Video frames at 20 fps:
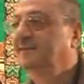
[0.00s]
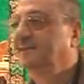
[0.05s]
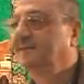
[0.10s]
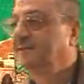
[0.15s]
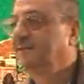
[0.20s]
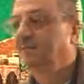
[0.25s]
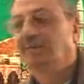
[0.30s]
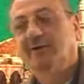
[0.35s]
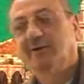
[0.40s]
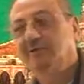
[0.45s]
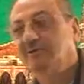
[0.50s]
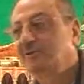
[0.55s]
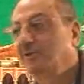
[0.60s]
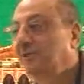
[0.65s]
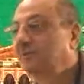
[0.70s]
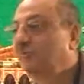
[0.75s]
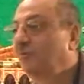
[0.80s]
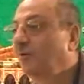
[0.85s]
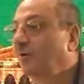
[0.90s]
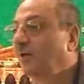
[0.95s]
What is
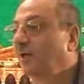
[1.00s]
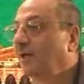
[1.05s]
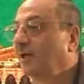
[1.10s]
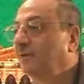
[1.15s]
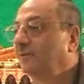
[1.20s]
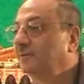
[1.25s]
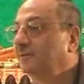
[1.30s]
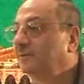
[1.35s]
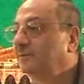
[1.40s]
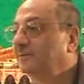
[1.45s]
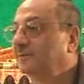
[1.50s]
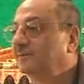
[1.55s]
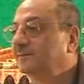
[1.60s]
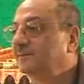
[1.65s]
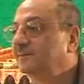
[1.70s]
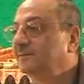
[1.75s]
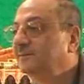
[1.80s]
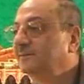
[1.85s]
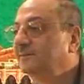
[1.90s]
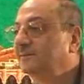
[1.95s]
At-Tullabu?
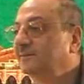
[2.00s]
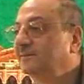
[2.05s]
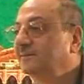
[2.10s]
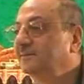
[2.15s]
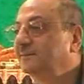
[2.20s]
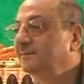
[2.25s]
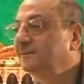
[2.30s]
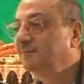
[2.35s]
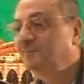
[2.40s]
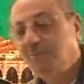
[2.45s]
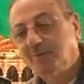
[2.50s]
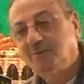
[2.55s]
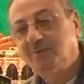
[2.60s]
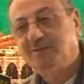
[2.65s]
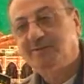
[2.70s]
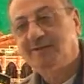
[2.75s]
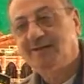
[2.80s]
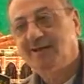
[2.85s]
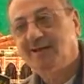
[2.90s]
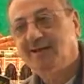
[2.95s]

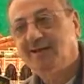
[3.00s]
Mubtada.